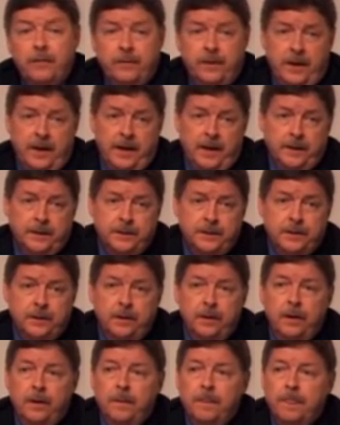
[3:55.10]
evidence
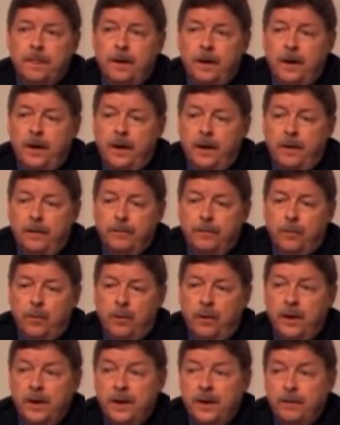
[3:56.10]

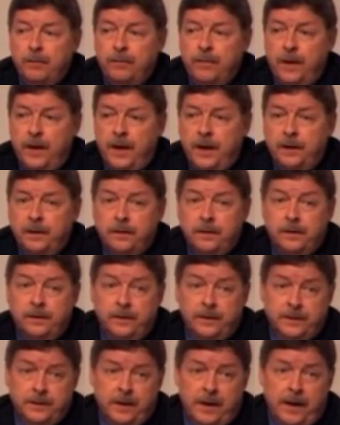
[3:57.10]
for any event
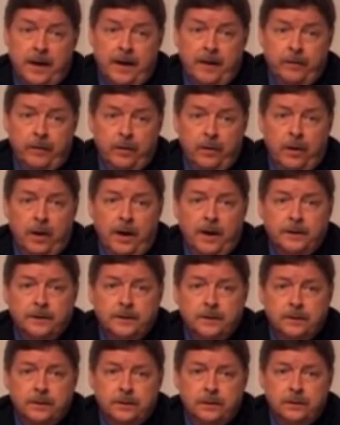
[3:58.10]
that does not have a
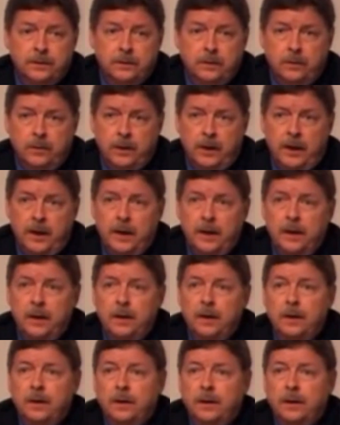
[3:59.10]
cause. Okay?